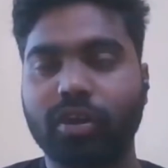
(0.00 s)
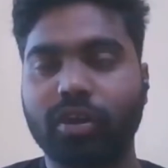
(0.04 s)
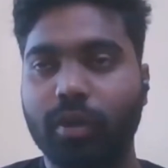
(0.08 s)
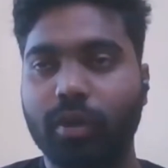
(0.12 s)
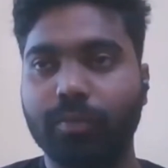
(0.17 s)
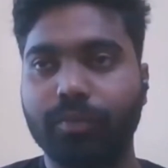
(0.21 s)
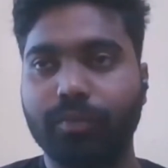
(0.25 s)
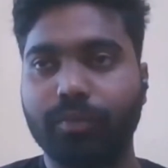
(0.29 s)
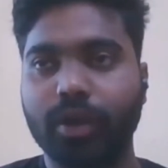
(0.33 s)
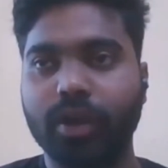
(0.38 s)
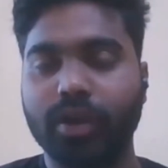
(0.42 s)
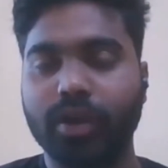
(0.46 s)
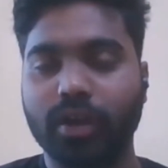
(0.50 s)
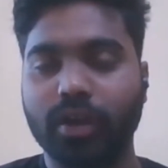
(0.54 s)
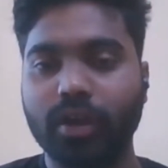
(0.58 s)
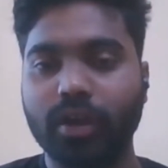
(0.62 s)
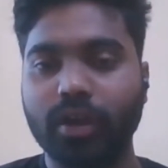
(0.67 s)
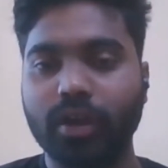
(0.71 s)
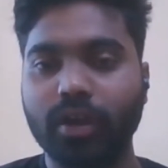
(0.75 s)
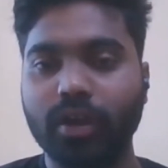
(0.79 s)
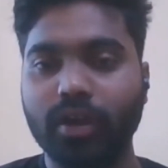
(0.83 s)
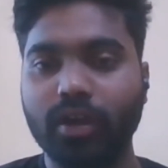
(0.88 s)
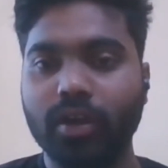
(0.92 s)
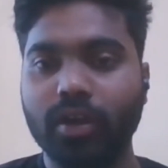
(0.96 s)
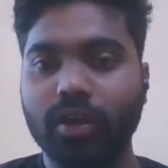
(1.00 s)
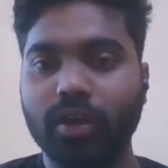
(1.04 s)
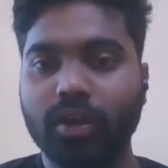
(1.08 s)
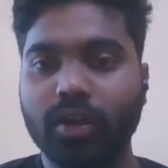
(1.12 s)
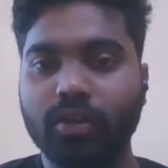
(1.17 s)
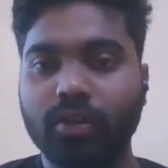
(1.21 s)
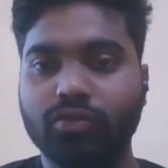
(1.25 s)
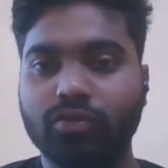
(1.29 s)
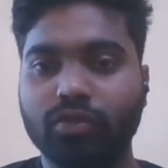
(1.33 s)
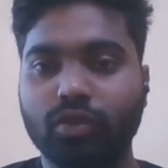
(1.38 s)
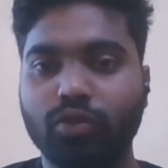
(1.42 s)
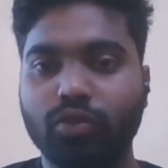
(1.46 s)
completely,
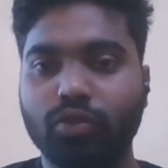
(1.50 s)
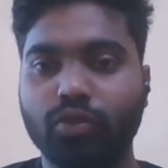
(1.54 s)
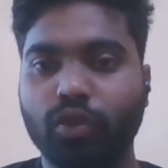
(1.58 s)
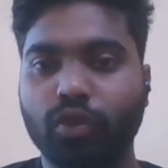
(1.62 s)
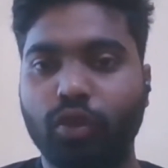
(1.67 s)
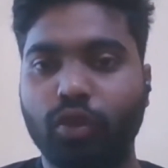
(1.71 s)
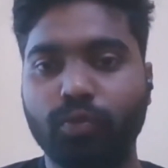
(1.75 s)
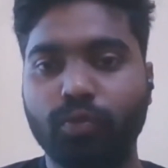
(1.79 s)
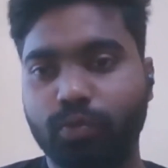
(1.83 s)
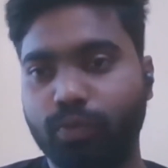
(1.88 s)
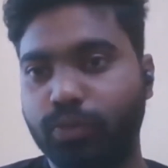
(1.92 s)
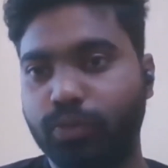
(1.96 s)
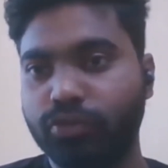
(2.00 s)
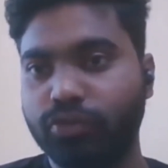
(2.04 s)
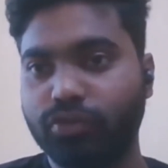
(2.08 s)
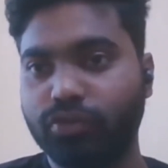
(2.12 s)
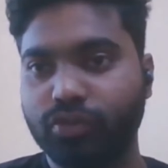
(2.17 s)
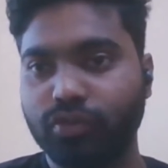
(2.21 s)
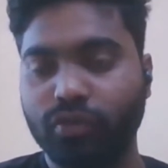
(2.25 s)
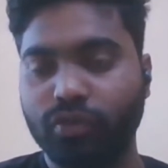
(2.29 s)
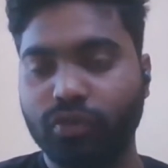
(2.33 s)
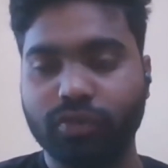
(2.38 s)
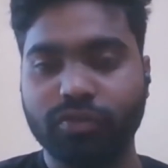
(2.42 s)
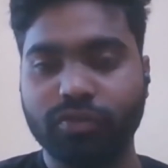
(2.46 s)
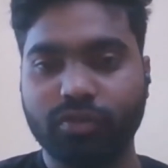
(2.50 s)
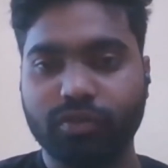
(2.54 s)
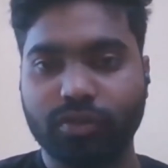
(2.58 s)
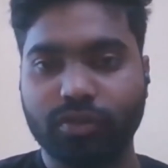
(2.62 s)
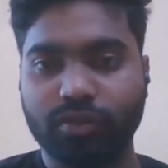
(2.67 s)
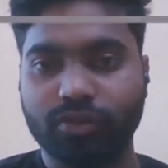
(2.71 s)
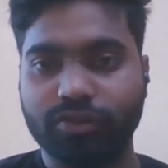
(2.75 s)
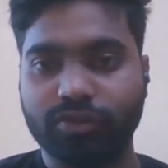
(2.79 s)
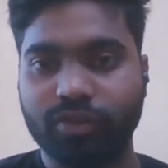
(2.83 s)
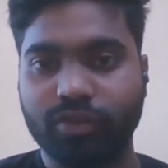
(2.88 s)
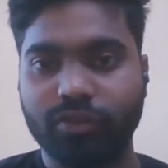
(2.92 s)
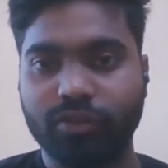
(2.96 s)
so don't push
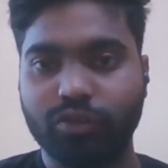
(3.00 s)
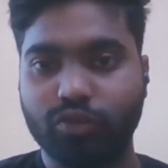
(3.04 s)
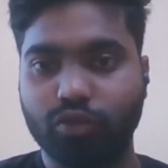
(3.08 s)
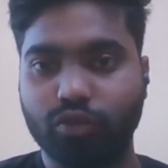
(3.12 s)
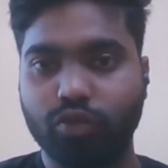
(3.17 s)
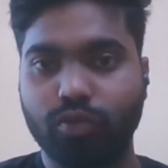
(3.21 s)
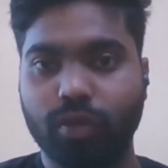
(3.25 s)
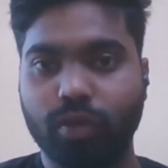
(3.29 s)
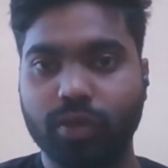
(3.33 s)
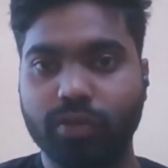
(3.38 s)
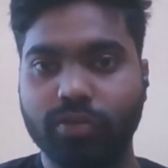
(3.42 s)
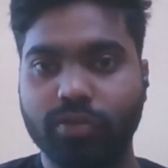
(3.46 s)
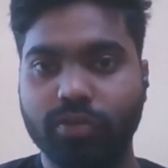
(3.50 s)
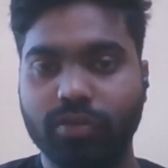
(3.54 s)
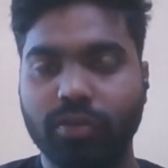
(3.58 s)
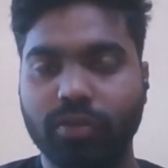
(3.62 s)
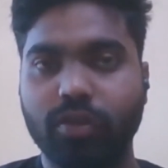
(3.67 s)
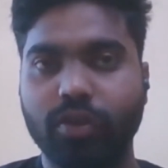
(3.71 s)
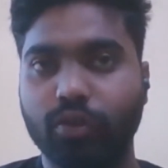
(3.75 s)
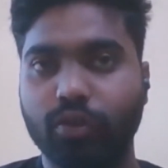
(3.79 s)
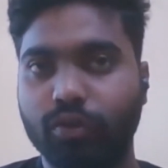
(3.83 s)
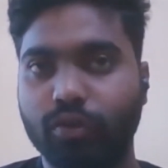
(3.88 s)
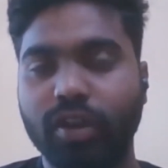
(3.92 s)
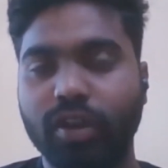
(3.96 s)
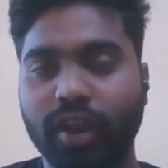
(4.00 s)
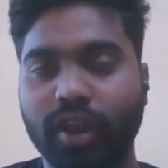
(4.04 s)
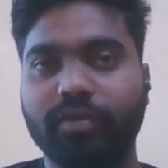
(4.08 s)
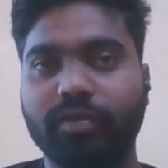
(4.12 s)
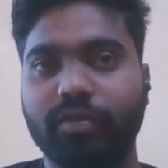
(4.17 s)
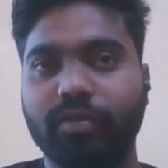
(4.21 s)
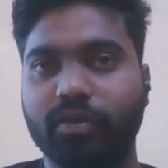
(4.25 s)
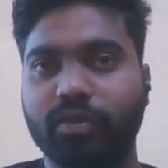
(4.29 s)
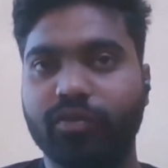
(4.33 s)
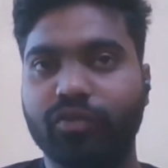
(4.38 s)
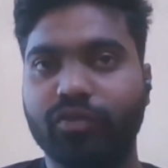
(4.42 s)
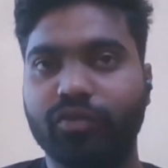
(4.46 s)
yourself too much. You
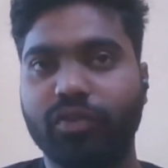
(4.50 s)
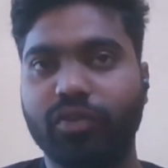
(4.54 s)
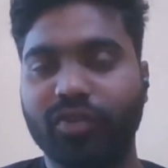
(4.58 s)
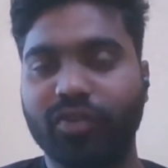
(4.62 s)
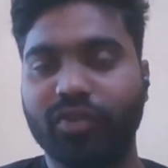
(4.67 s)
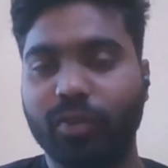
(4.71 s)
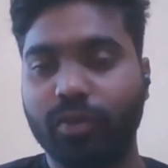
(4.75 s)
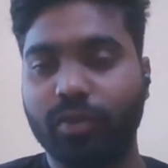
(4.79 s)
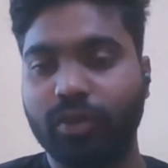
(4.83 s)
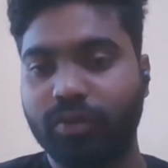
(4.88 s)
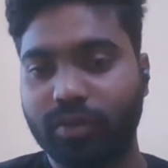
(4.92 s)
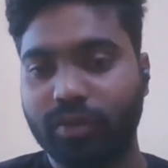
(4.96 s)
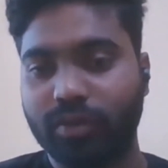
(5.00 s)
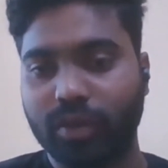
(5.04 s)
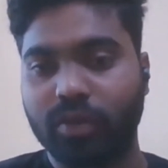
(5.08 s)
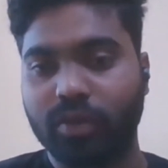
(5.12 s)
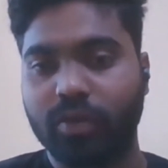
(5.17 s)
like if you are familiar with the